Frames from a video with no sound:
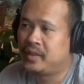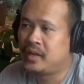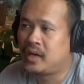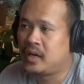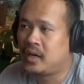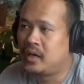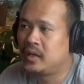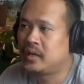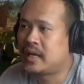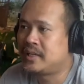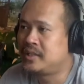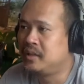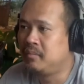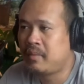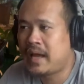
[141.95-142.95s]
are cash
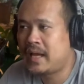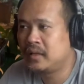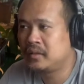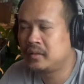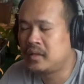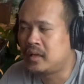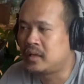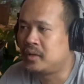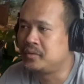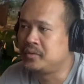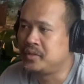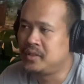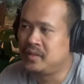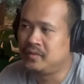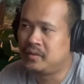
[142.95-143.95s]
in bank, accounts
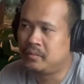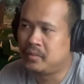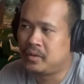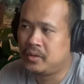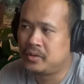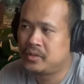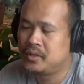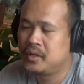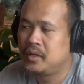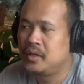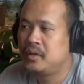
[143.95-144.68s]
receivables,